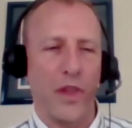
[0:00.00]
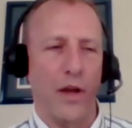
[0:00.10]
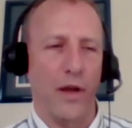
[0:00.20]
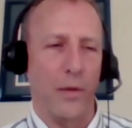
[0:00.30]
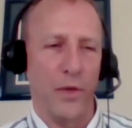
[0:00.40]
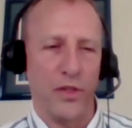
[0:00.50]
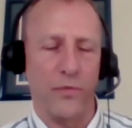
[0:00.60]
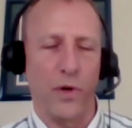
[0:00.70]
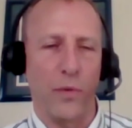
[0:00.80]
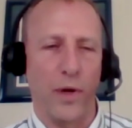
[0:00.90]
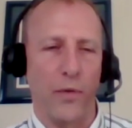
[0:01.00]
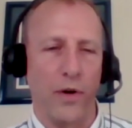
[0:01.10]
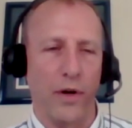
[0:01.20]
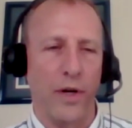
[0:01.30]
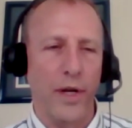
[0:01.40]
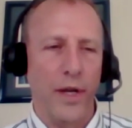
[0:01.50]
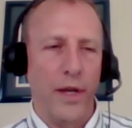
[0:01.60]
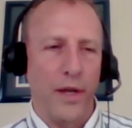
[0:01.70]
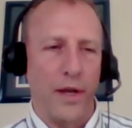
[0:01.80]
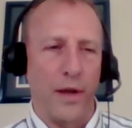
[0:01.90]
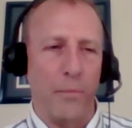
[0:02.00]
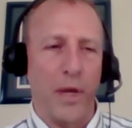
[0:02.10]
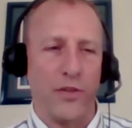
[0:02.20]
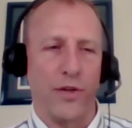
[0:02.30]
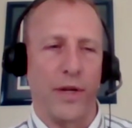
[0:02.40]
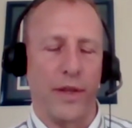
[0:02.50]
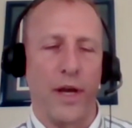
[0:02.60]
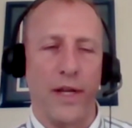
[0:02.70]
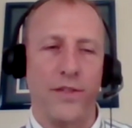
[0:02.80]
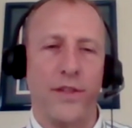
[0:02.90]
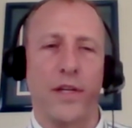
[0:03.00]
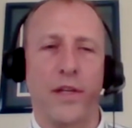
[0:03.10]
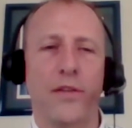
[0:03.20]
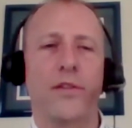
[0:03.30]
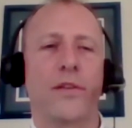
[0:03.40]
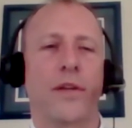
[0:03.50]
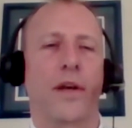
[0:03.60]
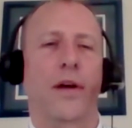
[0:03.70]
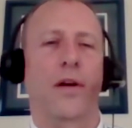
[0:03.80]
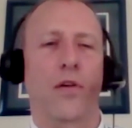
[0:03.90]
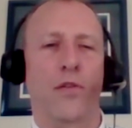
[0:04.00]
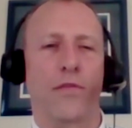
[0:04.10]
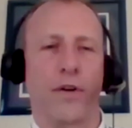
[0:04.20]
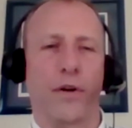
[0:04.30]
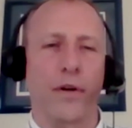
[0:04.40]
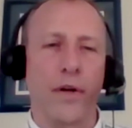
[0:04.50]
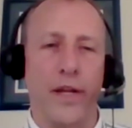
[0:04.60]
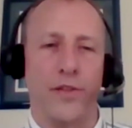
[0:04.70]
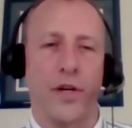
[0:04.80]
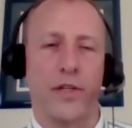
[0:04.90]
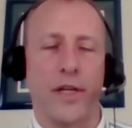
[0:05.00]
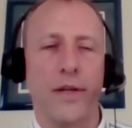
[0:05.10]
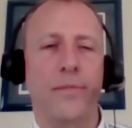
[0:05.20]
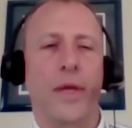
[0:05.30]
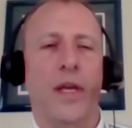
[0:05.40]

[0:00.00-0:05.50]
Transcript: a, a mission where we were uh, measuring the ice thickness uh, over Antarctica.